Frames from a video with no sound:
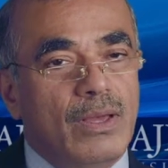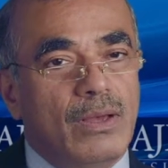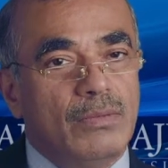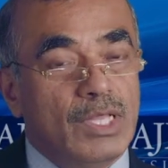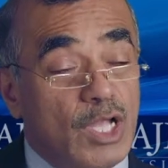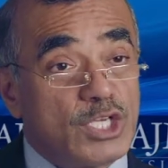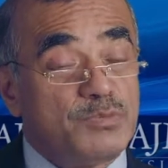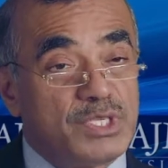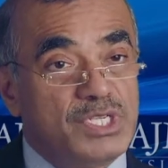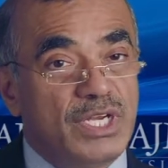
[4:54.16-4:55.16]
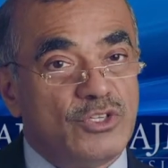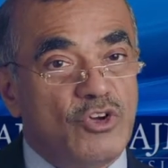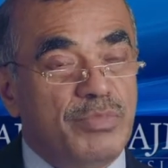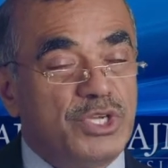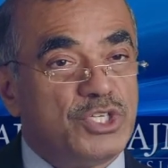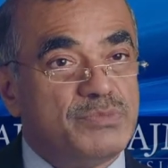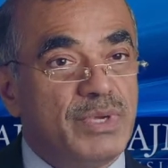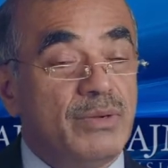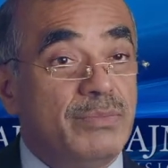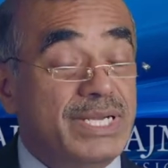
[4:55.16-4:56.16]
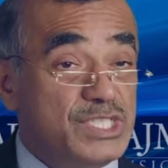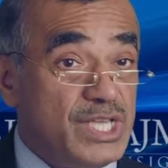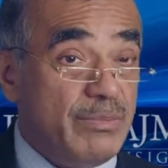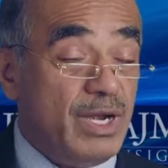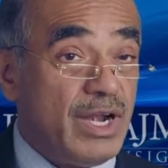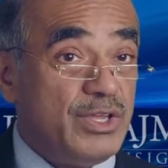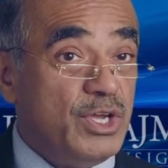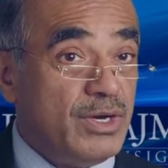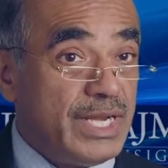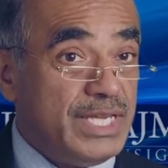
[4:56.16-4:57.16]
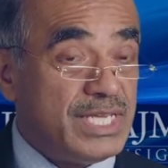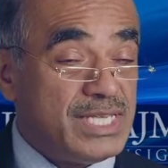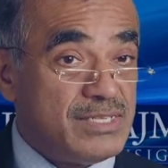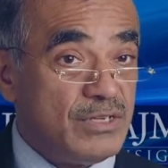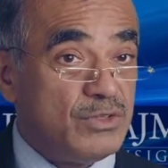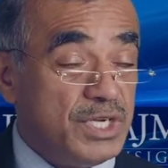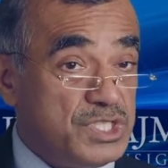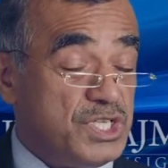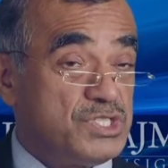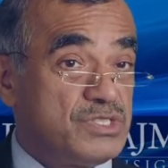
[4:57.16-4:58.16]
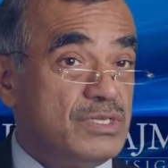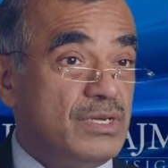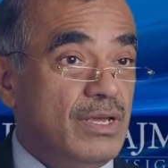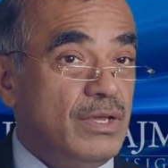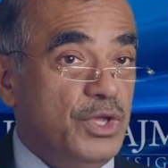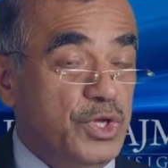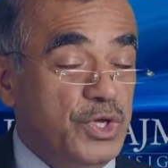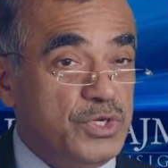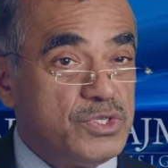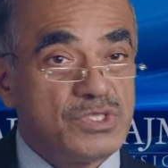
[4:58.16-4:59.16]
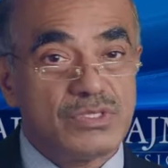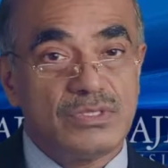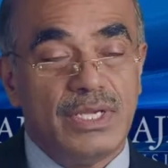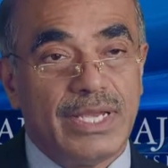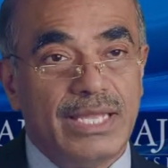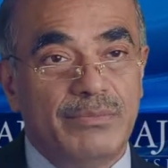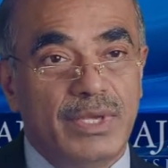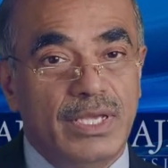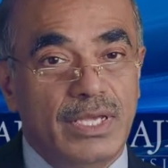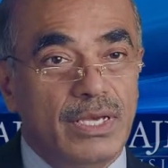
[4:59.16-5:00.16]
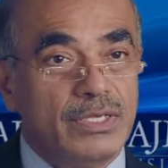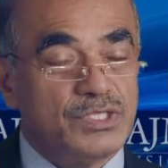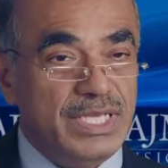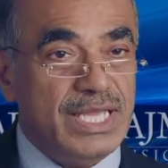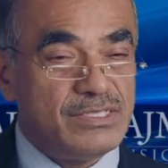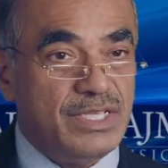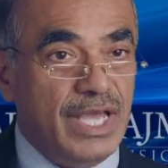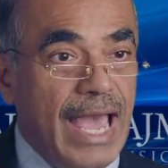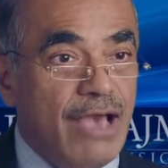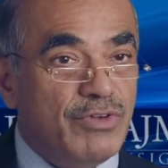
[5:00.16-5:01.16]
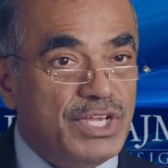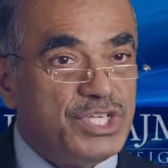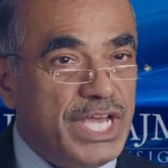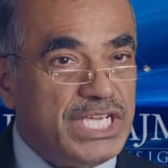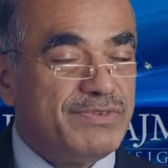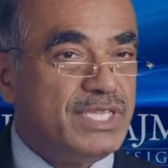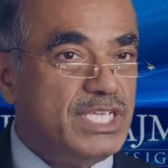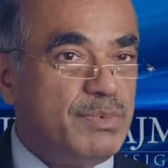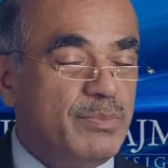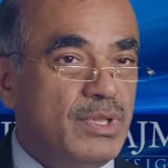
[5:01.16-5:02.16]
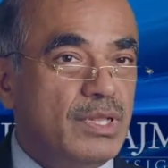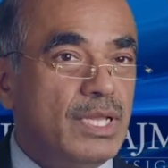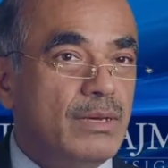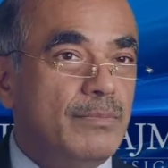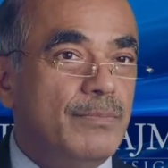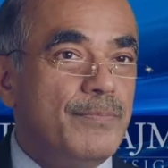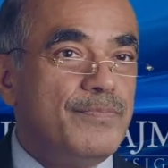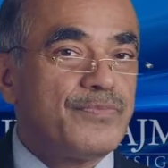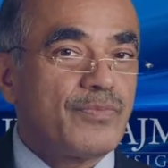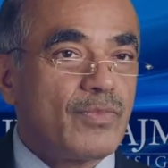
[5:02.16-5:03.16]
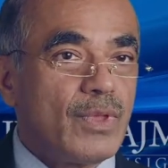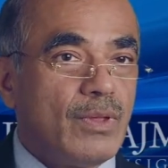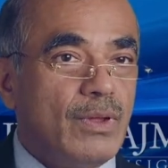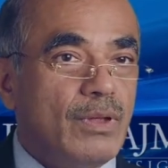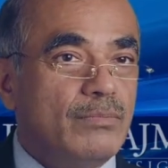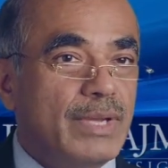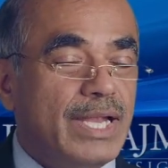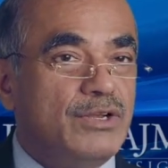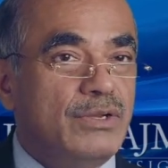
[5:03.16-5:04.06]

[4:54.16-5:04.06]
A large percentage of patients become disabled at a younger age. As I said, 36 years can be seen as the average age when these people get